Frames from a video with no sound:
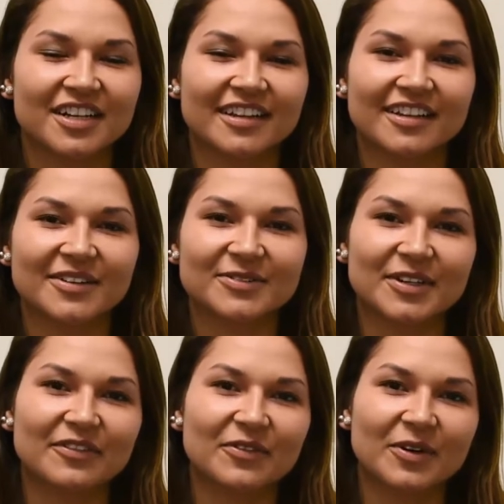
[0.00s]
I thought I was
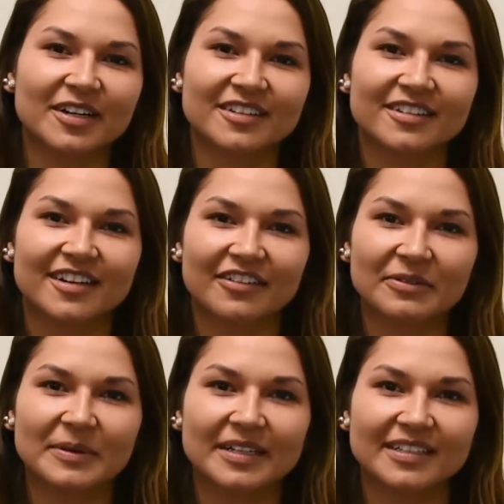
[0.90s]
ready for.
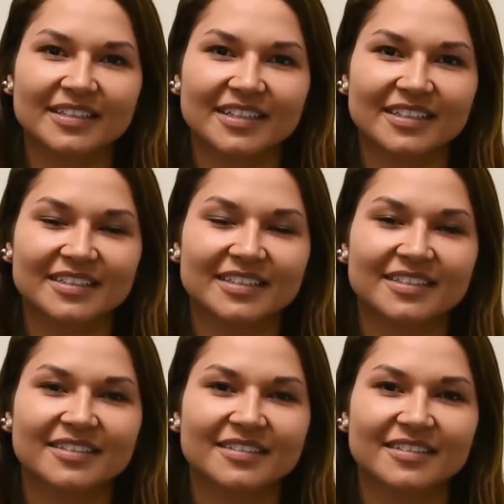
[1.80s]
Everybody
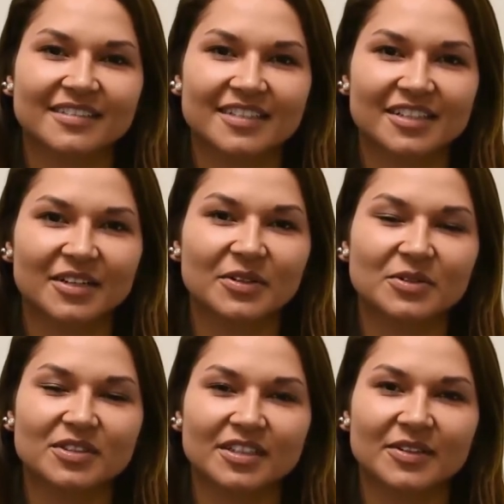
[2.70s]
says it's
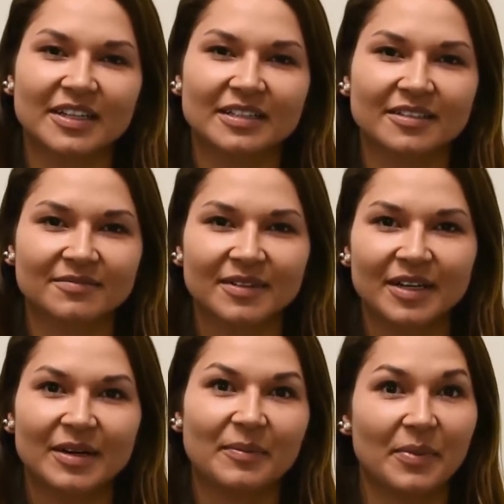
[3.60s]
huge that you have to
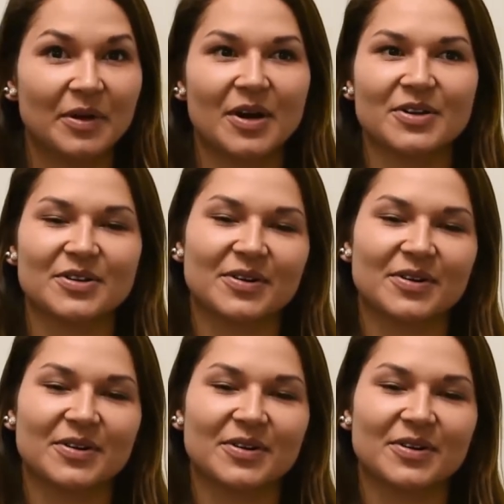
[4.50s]
be on your